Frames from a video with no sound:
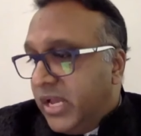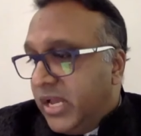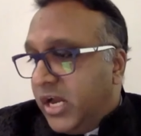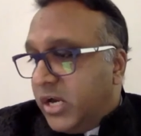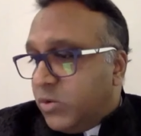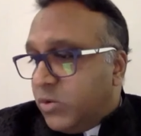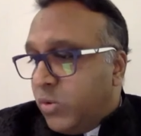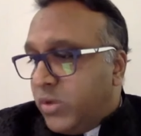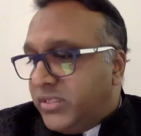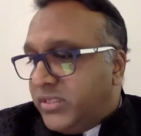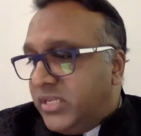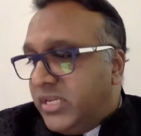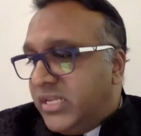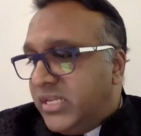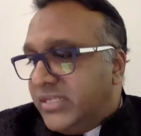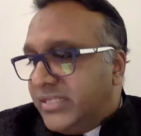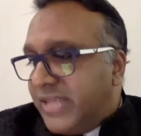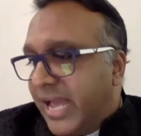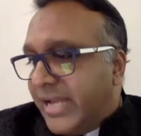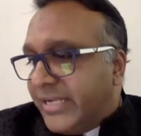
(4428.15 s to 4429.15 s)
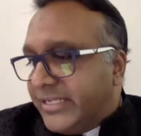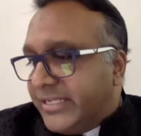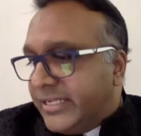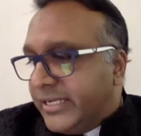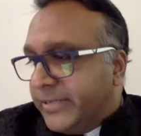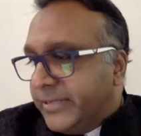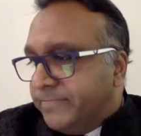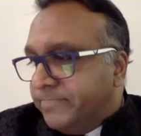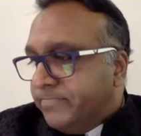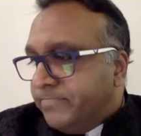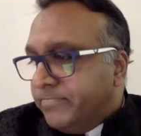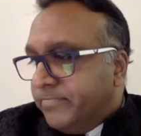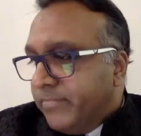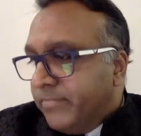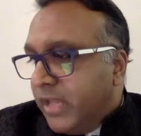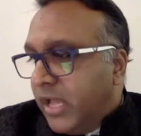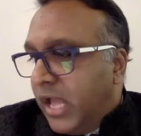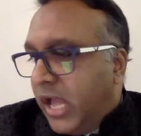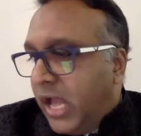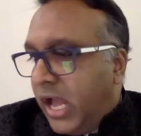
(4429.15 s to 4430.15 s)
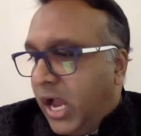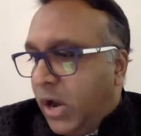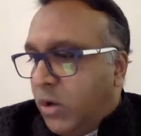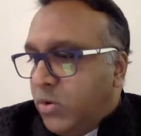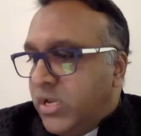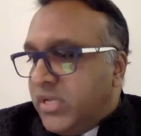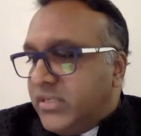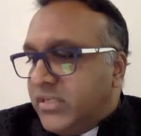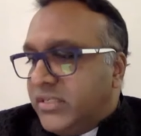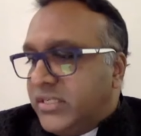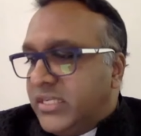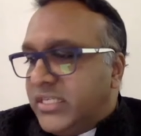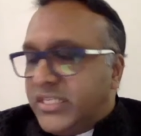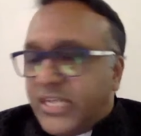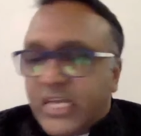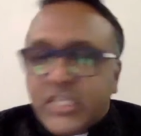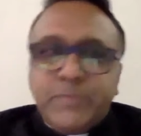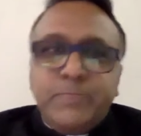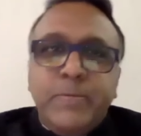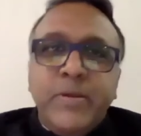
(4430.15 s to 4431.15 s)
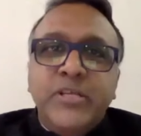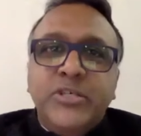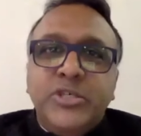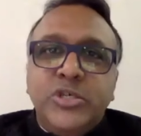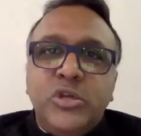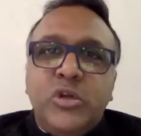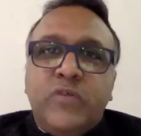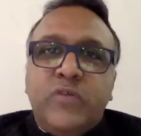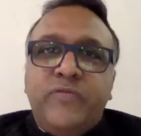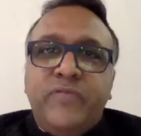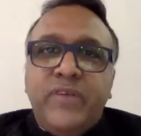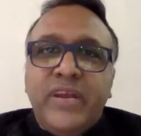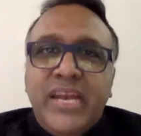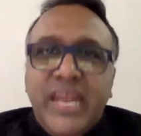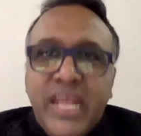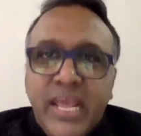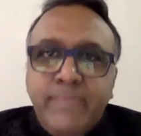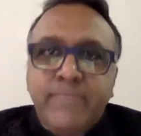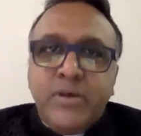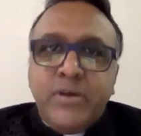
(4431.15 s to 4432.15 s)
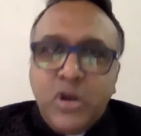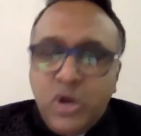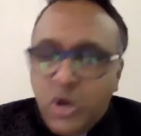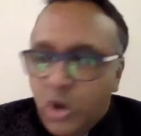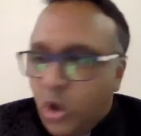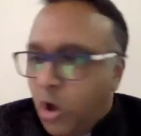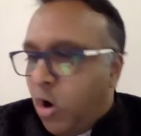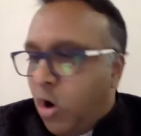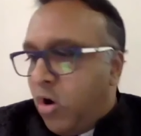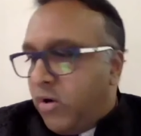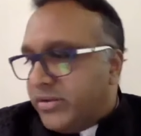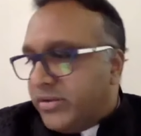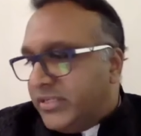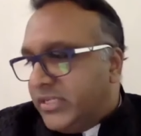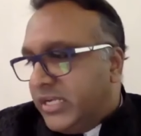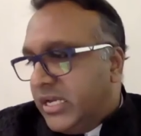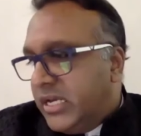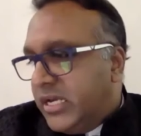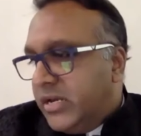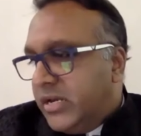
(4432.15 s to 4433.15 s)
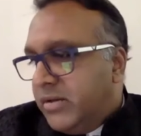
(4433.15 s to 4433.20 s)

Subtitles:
Her question is that, how does the suspension of labor laws